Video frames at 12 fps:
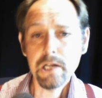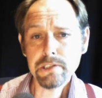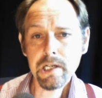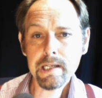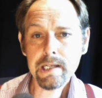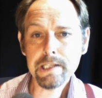
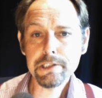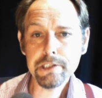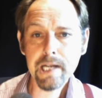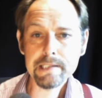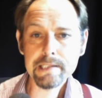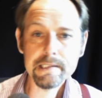Turkey's
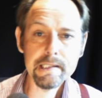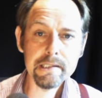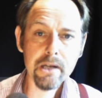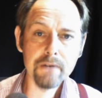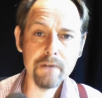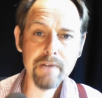chances
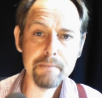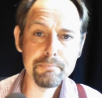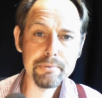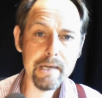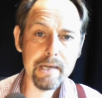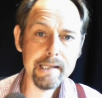of
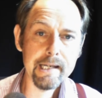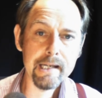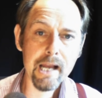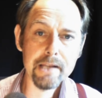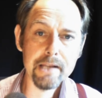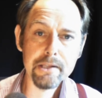breaking
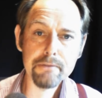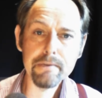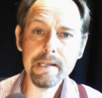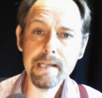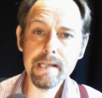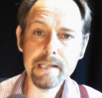a
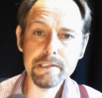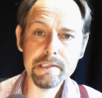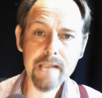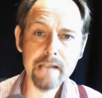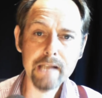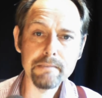three-year
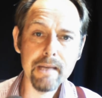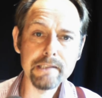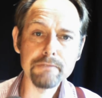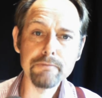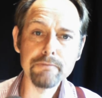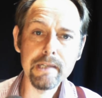stalemate
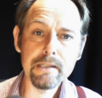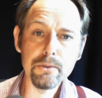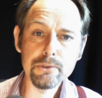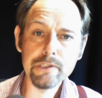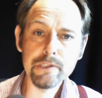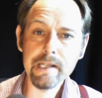and
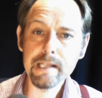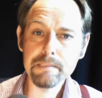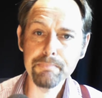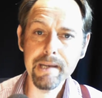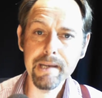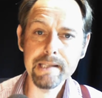relaunching its
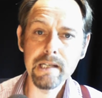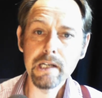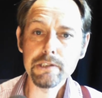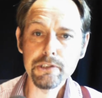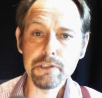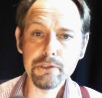bid
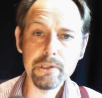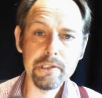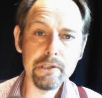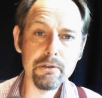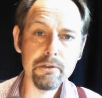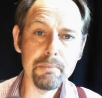to join the
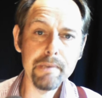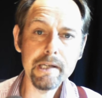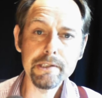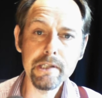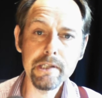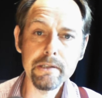
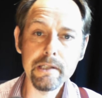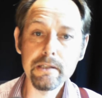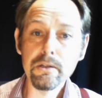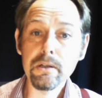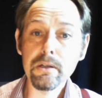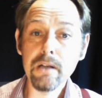European Union
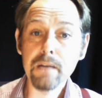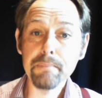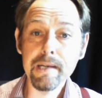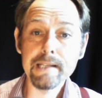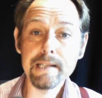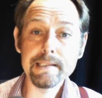look like
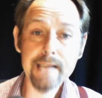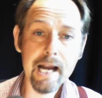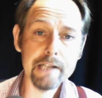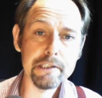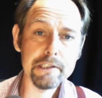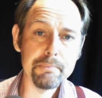being
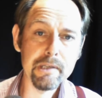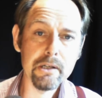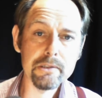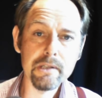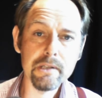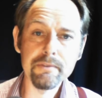dashed
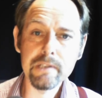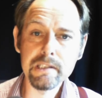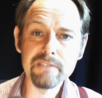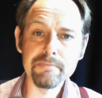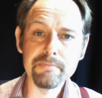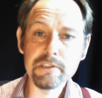because of the
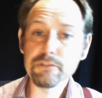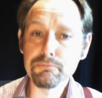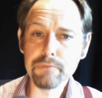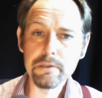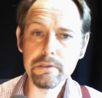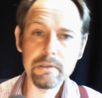government's
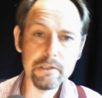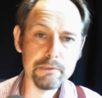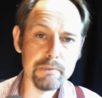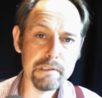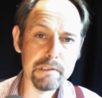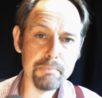ruthless
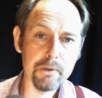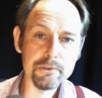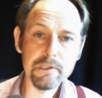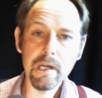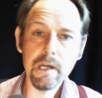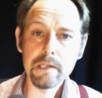
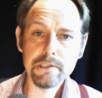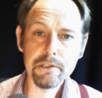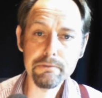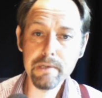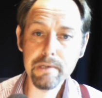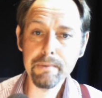response to
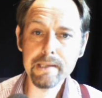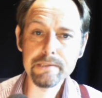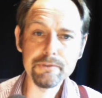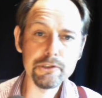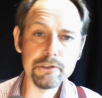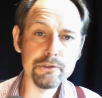3 weeks
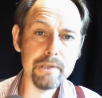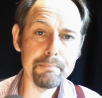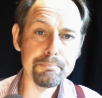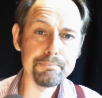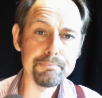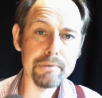of street
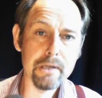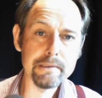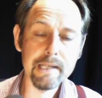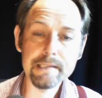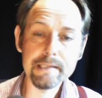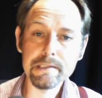
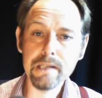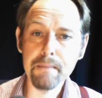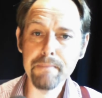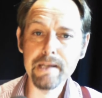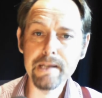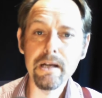protests
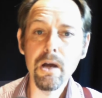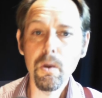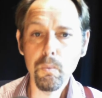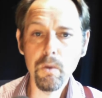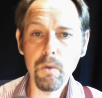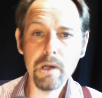amid
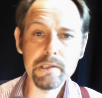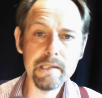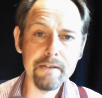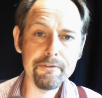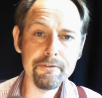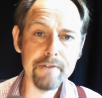
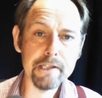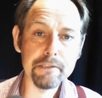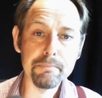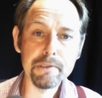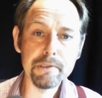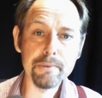worsening
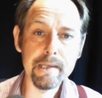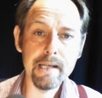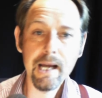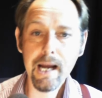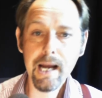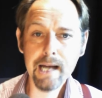friction between
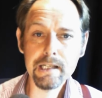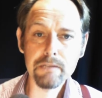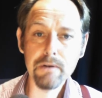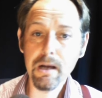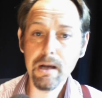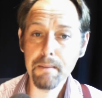
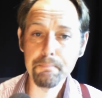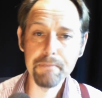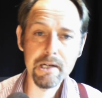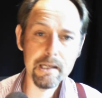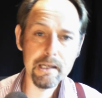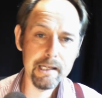Ankara and
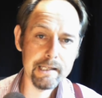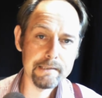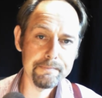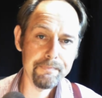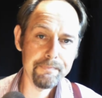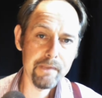Berlin.
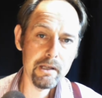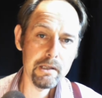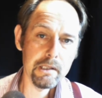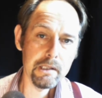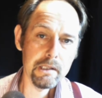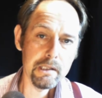
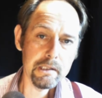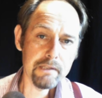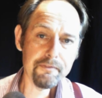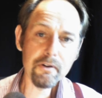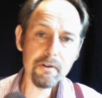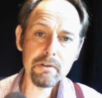
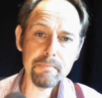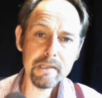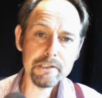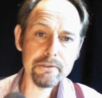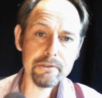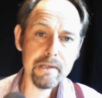The Foreign
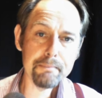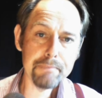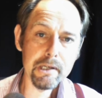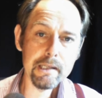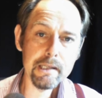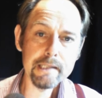Ministry in
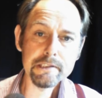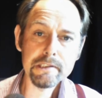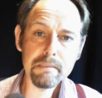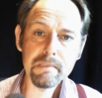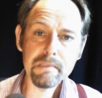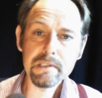Berlin
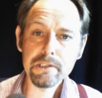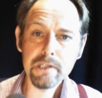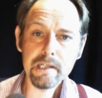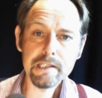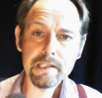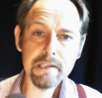summoned the
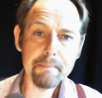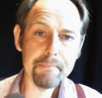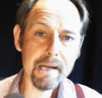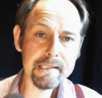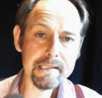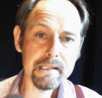Turkish
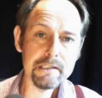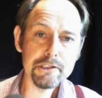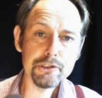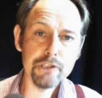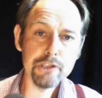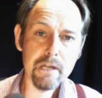ambassador
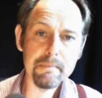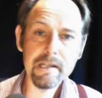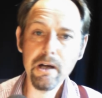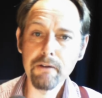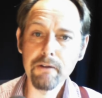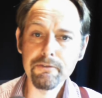to
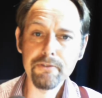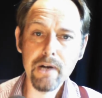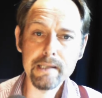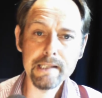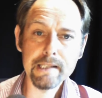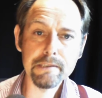Germany on
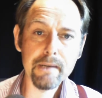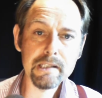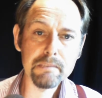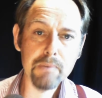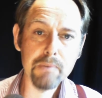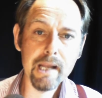Friday to
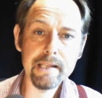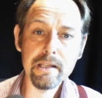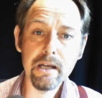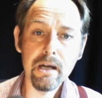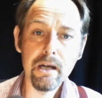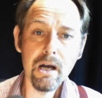explain
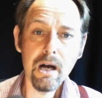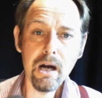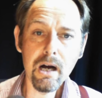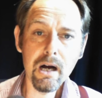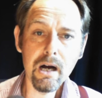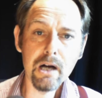the
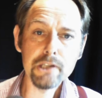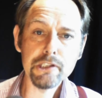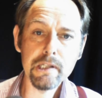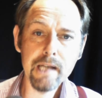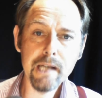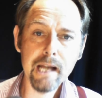
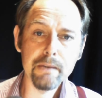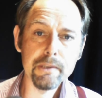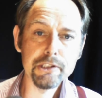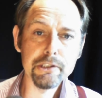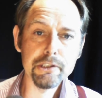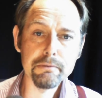harsh
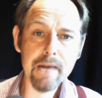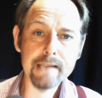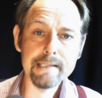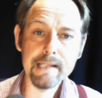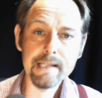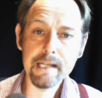language
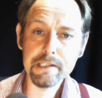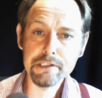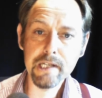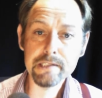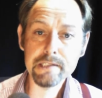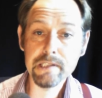directed at the
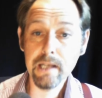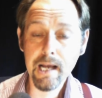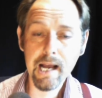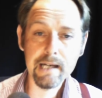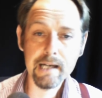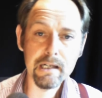Chancellor
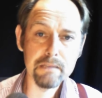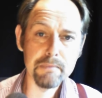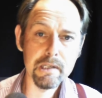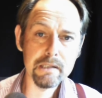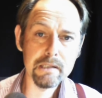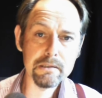Angela
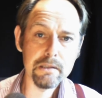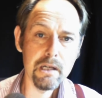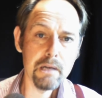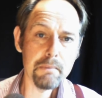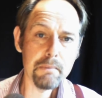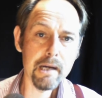Merkel
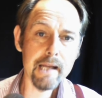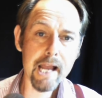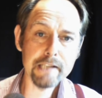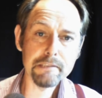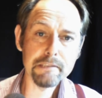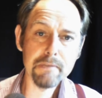by
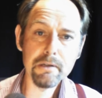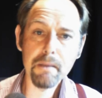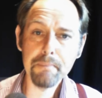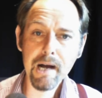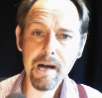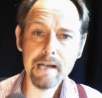Egemen
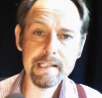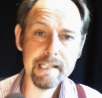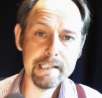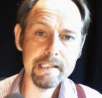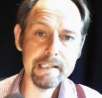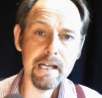
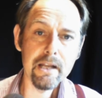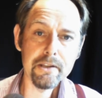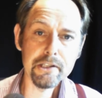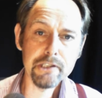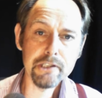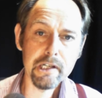Bağcı,
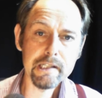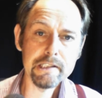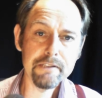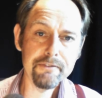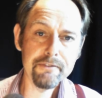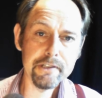the
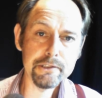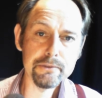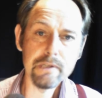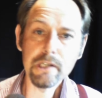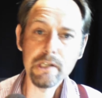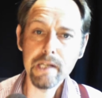Turkish
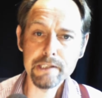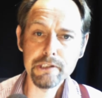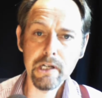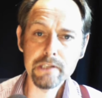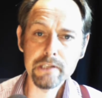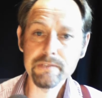official in
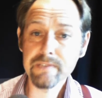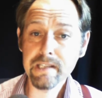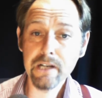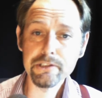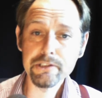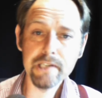charge of
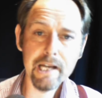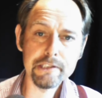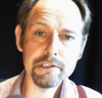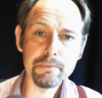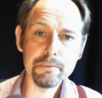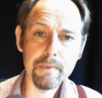
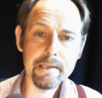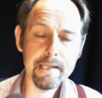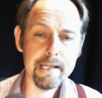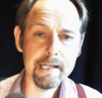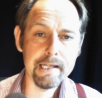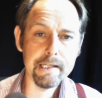negotiations with
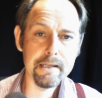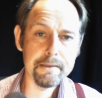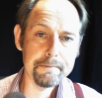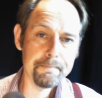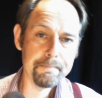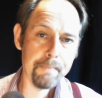the EU.